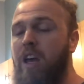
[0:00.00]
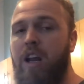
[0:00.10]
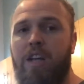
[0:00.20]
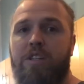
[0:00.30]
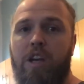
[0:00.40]
It
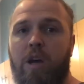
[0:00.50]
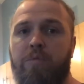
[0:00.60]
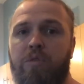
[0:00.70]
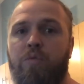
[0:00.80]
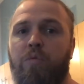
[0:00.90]
actually
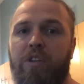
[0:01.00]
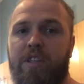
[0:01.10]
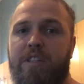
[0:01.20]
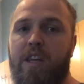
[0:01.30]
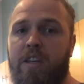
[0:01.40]
helps you really
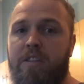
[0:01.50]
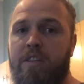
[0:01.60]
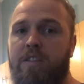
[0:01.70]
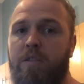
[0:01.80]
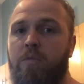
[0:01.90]
stay consistent,